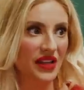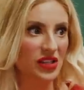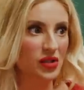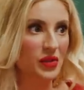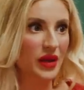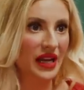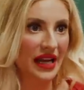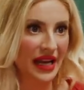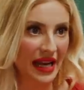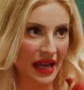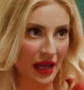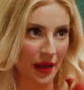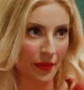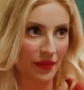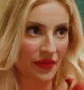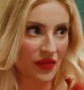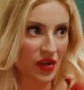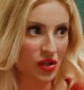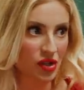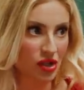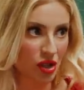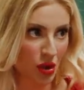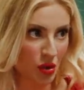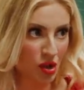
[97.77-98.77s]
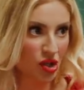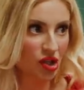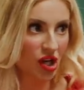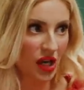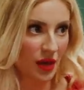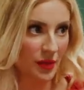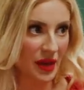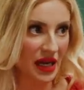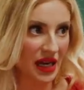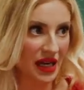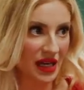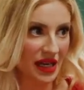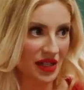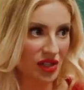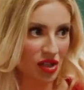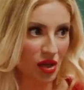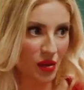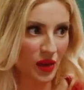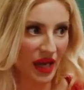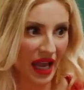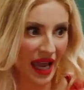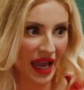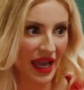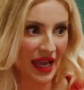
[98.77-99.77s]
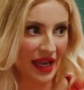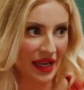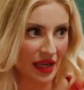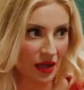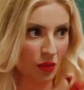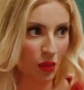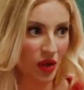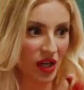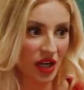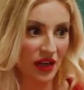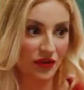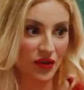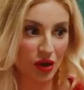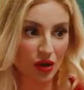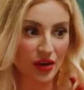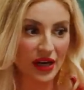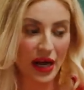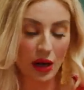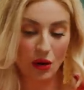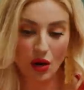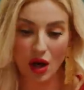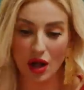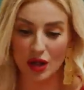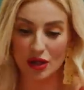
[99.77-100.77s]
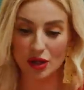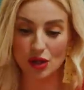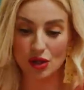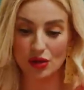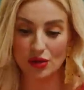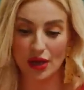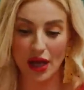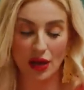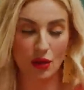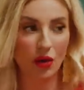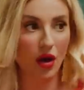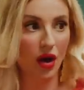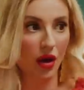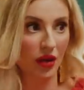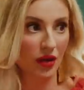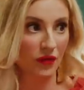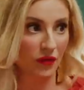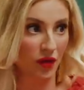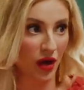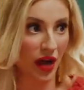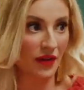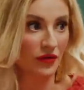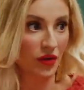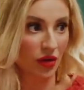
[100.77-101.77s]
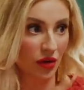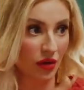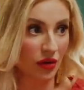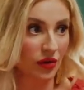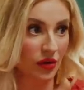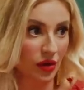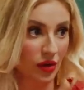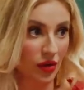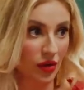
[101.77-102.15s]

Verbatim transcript: That's what I am. There's no mm-hmm. shame in it. It's yeah. okay. Yeah. If you're an alcoholic, you're an alcoholic forever.